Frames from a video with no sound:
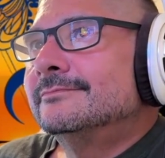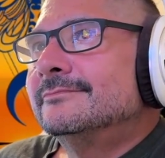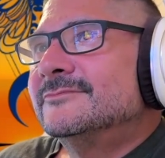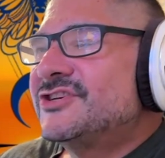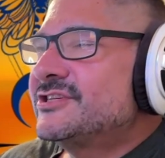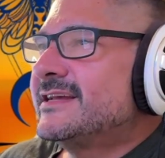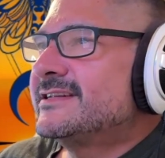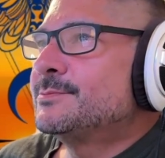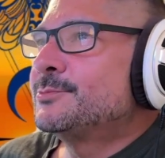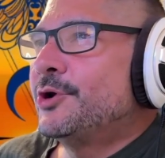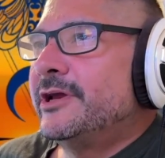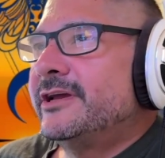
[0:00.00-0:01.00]
just had
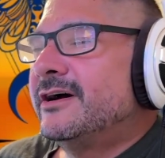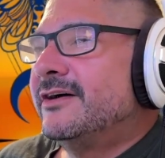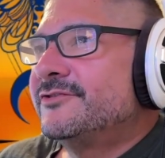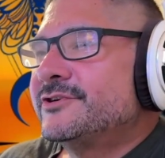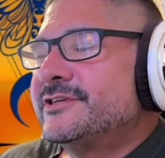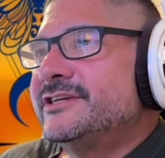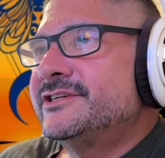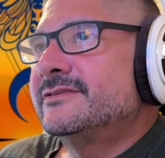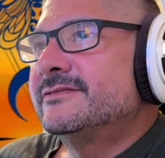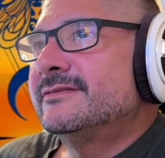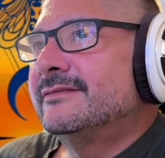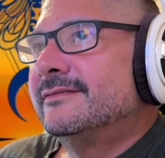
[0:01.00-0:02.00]
some great
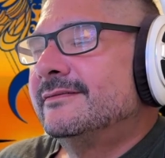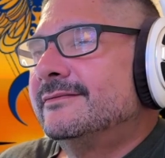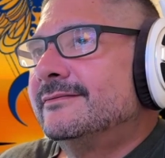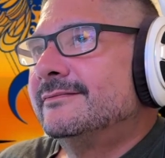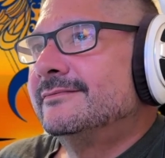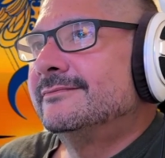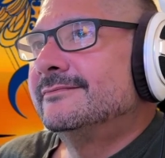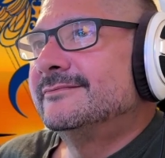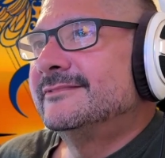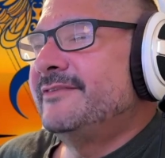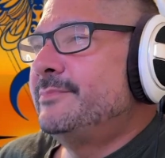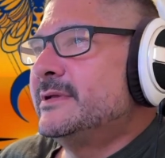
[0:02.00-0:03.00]
conversations.
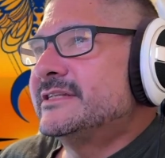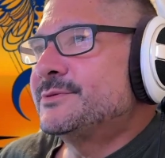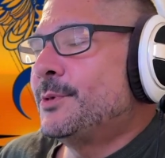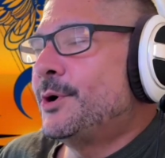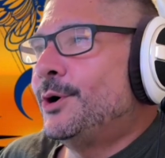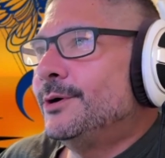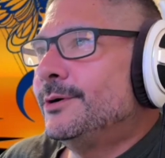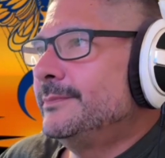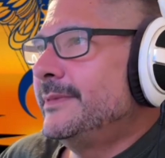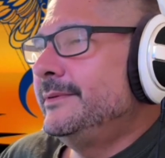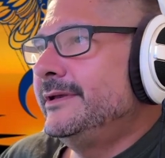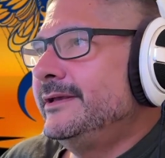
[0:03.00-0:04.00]
They've been small,
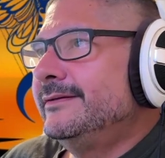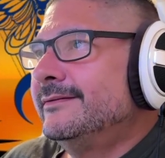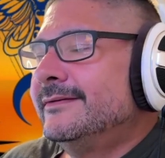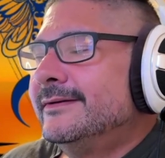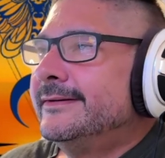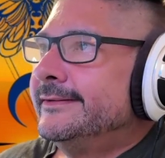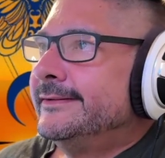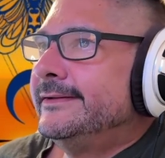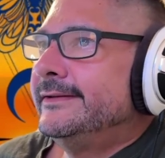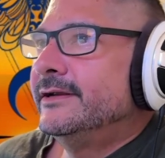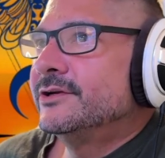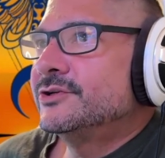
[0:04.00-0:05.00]
maybe,
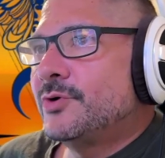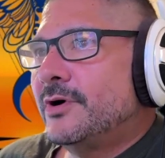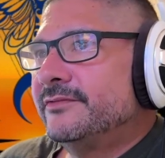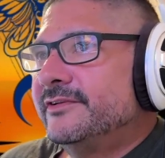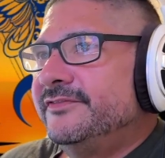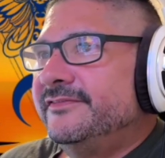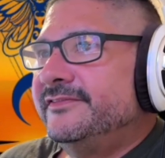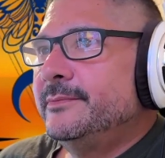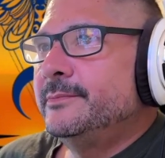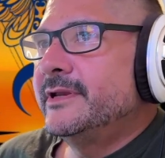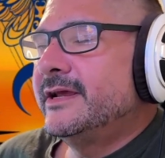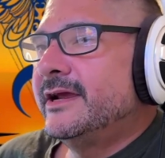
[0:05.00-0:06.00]
12 to
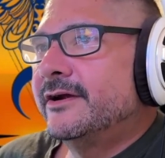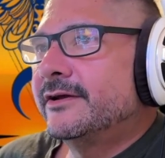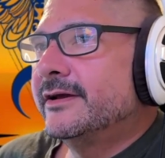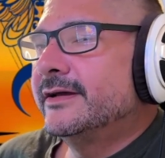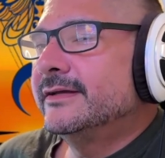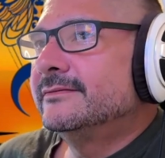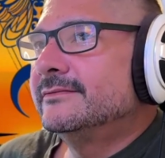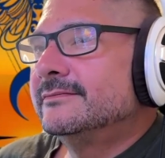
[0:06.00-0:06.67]
15-minute haircut.